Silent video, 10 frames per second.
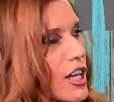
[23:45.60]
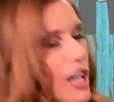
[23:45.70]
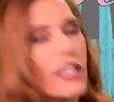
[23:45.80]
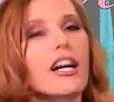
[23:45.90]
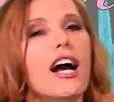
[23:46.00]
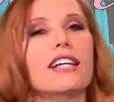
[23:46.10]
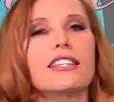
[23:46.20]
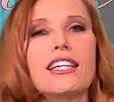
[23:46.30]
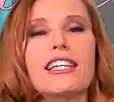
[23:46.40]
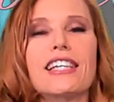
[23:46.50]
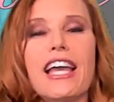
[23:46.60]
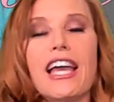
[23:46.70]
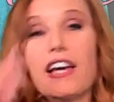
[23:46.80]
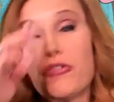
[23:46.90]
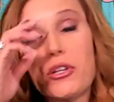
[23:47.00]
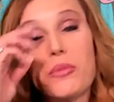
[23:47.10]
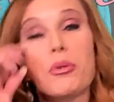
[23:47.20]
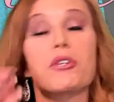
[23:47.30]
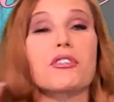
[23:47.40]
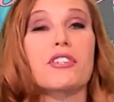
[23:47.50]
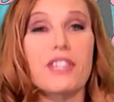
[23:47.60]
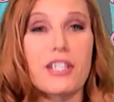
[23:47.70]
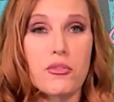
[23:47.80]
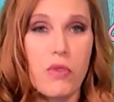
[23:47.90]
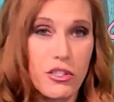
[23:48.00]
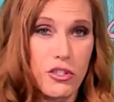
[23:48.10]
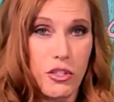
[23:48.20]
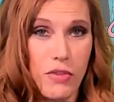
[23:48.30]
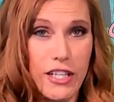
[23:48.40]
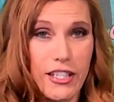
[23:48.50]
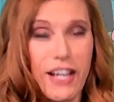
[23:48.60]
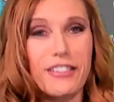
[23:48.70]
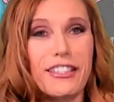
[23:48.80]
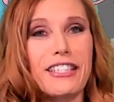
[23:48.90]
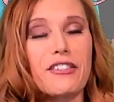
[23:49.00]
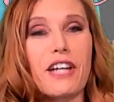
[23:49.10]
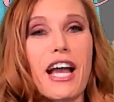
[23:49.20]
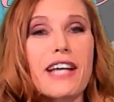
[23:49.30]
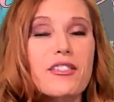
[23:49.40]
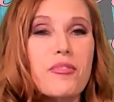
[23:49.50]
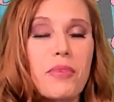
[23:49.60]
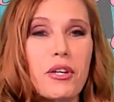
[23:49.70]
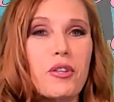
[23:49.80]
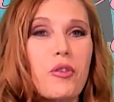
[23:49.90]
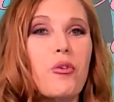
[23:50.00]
Okay, I think every person that's watching right now that either has a beard